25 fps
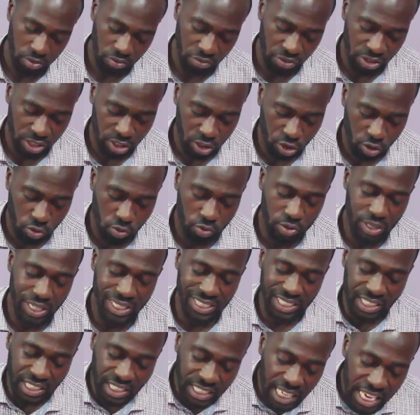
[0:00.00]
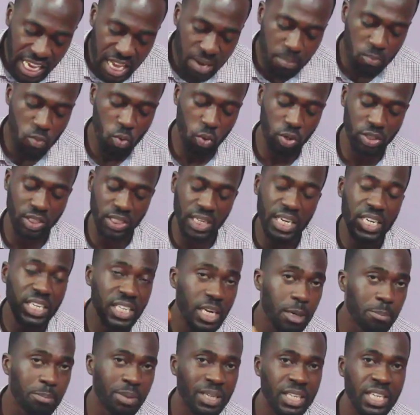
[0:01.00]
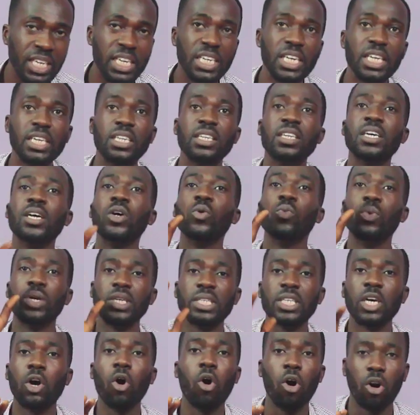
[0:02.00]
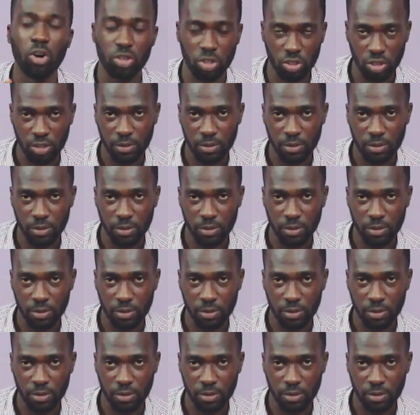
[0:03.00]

Verse 2, the same was in the beginning with God.